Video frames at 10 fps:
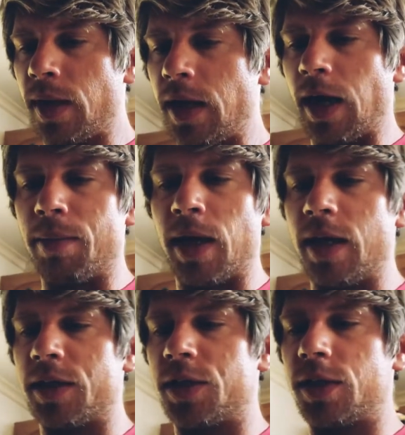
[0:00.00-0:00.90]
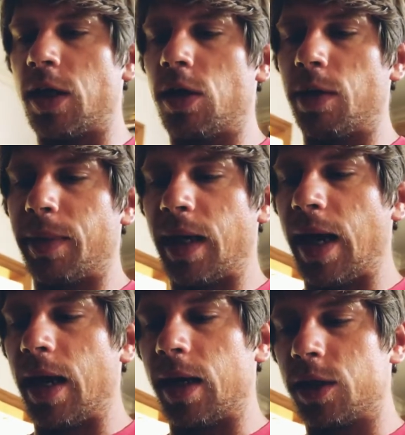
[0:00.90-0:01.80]
And I'm not necessarily a
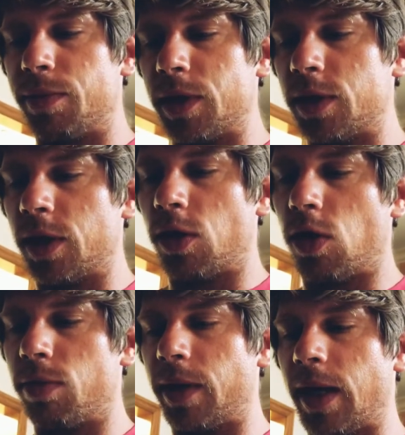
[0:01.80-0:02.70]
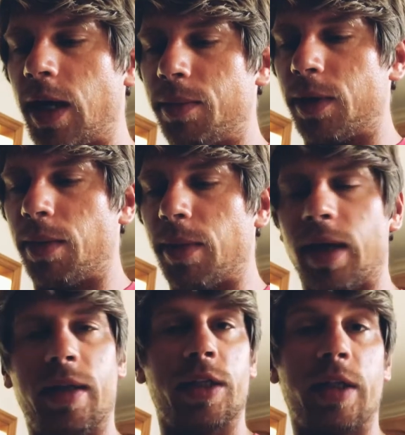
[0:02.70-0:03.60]
mechanic, especially a car mechanic, but I'm
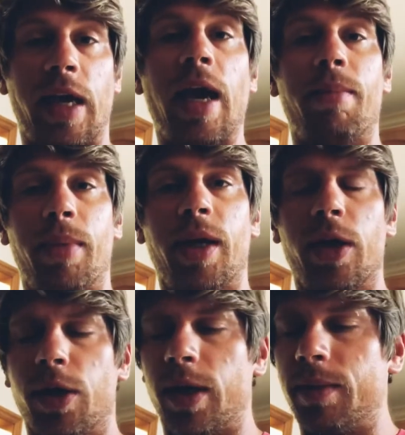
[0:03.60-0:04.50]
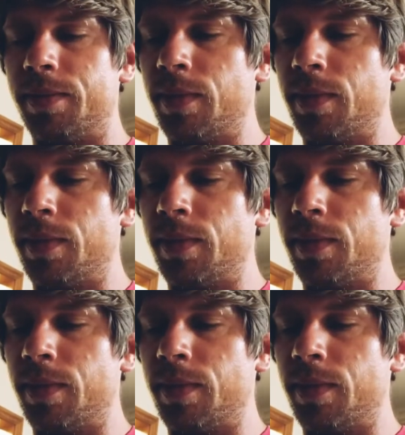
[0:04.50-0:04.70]
like, this can't be good.